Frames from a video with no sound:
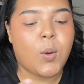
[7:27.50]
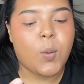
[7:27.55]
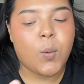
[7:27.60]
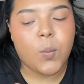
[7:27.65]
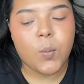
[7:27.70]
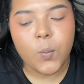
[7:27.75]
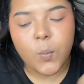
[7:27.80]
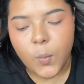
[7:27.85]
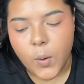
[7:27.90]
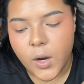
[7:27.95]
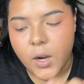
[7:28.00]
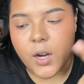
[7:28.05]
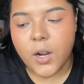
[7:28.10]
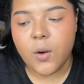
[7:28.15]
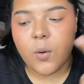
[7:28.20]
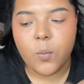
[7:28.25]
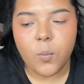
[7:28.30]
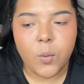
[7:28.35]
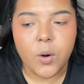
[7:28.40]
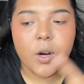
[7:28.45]
work,
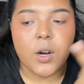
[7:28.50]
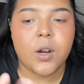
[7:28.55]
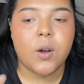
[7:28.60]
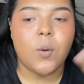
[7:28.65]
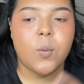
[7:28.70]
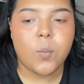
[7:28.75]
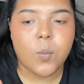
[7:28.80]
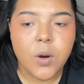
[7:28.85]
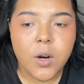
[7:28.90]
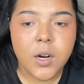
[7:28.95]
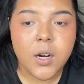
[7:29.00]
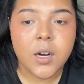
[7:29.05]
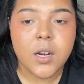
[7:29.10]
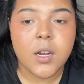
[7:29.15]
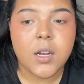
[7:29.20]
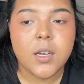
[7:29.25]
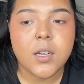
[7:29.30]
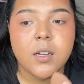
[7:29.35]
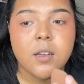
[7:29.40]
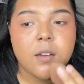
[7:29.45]

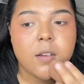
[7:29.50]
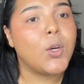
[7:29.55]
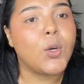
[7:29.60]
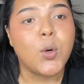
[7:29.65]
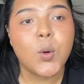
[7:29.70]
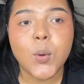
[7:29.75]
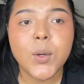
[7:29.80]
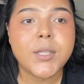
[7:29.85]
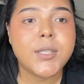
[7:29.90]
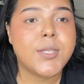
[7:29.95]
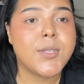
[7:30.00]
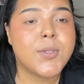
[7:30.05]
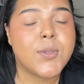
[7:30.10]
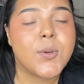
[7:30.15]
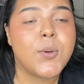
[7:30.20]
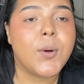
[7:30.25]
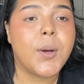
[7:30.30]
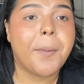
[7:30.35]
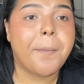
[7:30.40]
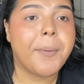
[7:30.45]
going to
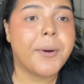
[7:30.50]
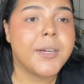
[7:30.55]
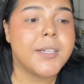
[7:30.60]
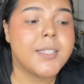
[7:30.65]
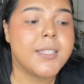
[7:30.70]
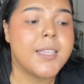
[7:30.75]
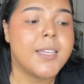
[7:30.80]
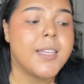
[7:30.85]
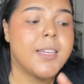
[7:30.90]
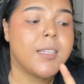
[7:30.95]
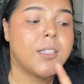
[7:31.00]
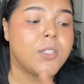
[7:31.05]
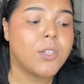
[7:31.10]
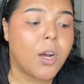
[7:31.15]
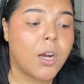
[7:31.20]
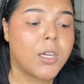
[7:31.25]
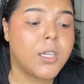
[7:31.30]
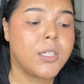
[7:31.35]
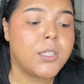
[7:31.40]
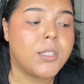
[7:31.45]
school in person,
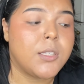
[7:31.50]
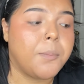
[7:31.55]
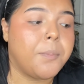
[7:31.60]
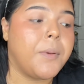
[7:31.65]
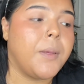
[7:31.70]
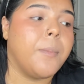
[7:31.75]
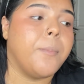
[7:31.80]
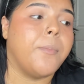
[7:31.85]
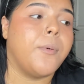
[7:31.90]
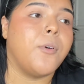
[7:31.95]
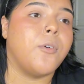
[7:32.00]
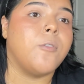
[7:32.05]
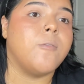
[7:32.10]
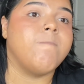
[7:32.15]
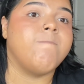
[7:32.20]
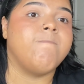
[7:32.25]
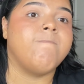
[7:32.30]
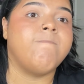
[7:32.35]
talking to people,